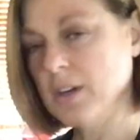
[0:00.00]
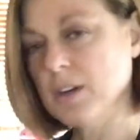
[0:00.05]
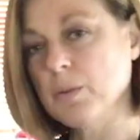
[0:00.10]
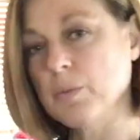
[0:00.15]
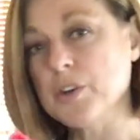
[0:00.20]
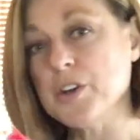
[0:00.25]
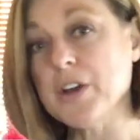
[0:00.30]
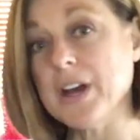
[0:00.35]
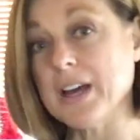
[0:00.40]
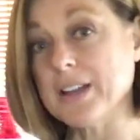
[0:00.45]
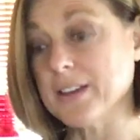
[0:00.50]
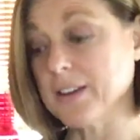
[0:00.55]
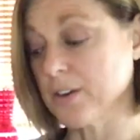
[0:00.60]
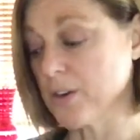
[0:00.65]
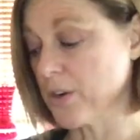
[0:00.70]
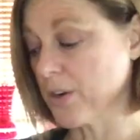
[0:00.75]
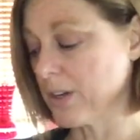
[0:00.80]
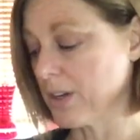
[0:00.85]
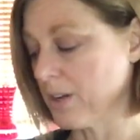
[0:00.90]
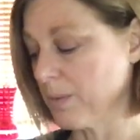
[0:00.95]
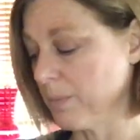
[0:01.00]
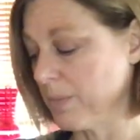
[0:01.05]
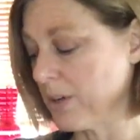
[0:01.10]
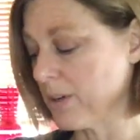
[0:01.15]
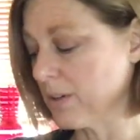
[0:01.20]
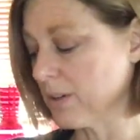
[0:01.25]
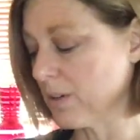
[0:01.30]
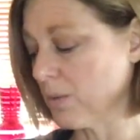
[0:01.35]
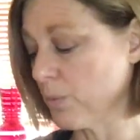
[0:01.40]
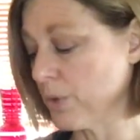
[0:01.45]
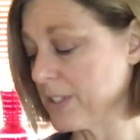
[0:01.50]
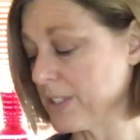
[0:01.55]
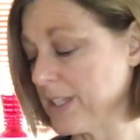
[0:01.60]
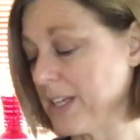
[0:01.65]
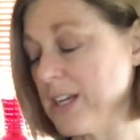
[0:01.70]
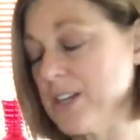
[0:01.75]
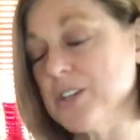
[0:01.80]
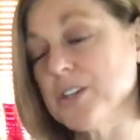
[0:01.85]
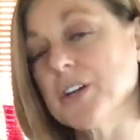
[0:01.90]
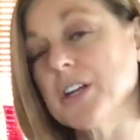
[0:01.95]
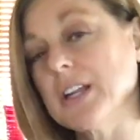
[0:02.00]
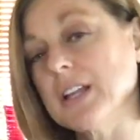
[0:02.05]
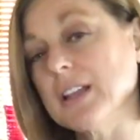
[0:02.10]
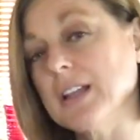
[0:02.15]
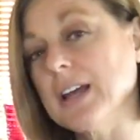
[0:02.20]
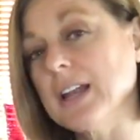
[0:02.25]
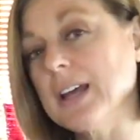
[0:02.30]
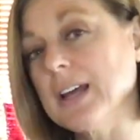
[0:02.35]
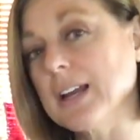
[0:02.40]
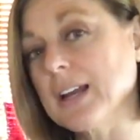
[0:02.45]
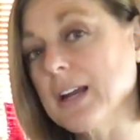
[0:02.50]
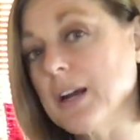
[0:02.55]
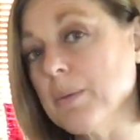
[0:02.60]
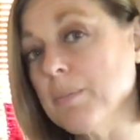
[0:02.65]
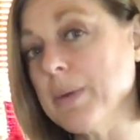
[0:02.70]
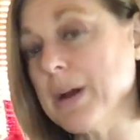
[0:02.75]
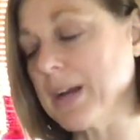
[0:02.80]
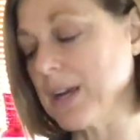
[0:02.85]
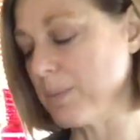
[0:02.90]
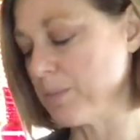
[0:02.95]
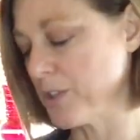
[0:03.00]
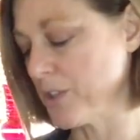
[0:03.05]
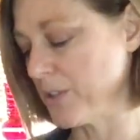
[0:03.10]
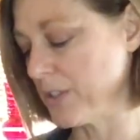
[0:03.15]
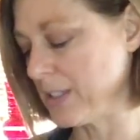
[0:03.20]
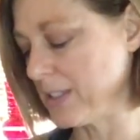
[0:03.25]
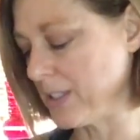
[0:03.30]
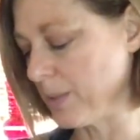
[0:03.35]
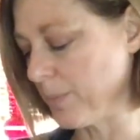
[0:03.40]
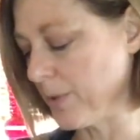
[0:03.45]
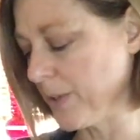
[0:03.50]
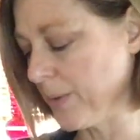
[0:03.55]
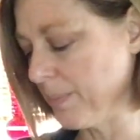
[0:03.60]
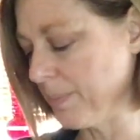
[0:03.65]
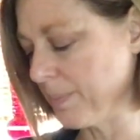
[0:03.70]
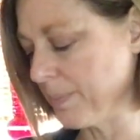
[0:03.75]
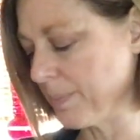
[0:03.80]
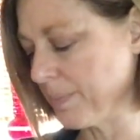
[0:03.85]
When you add the coconut milk, once again, you're gonna let it come back up to a simmer